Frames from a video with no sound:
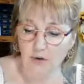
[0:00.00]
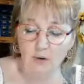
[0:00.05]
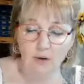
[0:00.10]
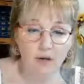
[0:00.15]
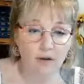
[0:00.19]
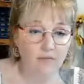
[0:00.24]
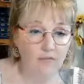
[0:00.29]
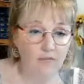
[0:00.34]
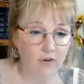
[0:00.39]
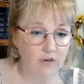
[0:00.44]

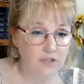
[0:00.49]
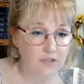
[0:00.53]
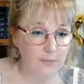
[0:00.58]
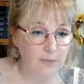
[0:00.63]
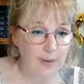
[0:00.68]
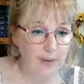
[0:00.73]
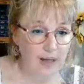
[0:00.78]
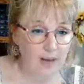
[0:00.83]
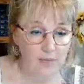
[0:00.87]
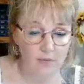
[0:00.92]
I've got some
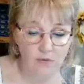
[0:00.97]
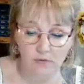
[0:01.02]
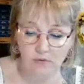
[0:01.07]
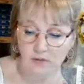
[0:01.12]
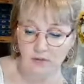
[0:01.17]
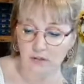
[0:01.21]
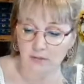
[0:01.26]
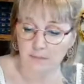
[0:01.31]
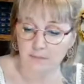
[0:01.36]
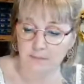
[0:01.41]

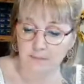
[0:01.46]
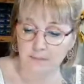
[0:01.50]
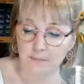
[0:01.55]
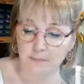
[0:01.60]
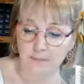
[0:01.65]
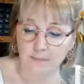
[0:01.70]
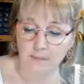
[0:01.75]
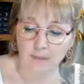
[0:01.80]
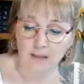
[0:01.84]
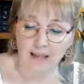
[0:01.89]
pebbles,
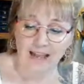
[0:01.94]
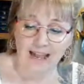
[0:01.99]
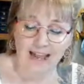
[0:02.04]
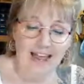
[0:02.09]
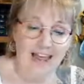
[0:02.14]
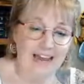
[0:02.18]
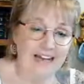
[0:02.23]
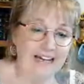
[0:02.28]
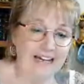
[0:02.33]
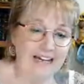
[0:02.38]

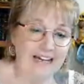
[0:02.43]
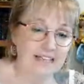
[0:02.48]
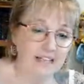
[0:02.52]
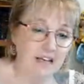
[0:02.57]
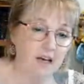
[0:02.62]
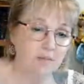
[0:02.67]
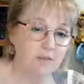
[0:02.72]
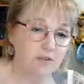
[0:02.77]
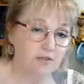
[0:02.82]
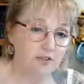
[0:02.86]
any
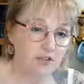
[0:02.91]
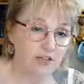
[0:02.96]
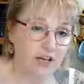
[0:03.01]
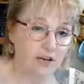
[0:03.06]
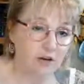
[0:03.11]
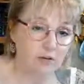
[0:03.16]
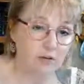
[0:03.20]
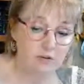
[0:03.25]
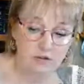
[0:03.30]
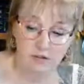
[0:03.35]
types of
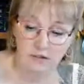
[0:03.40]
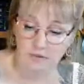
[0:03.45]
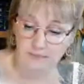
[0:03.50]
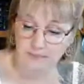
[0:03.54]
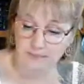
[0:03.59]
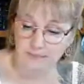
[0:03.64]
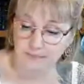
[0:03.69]
shells.